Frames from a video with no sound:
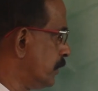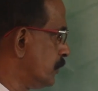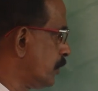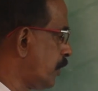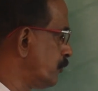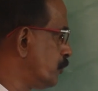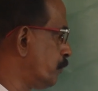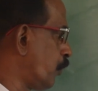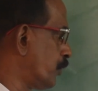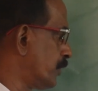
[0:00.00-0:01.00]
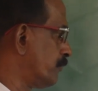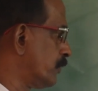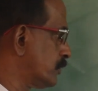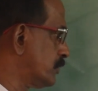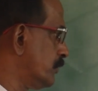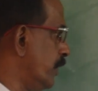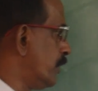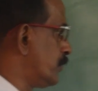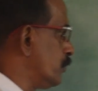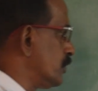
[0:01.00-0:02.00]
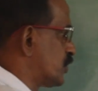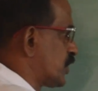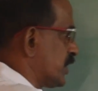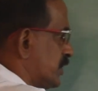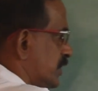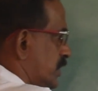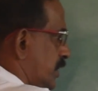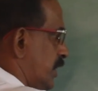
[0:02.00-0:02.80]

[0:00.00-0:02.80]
So, how to plot? First, you have to stretch the chain.